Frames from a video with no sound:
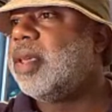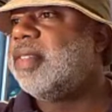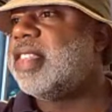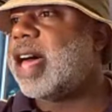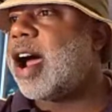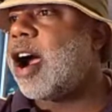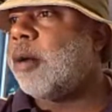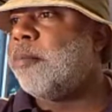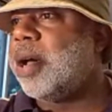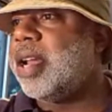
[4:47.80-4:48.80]
See, that
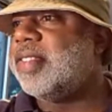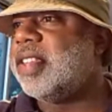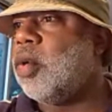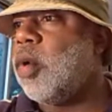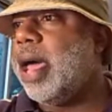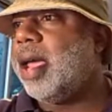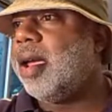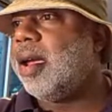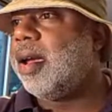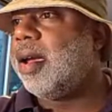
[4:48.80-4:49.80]
heart button is in the way.
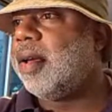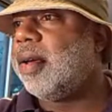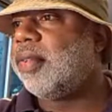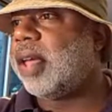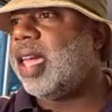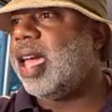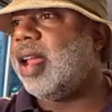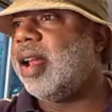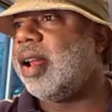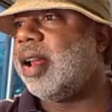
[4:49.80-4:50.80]
So I can't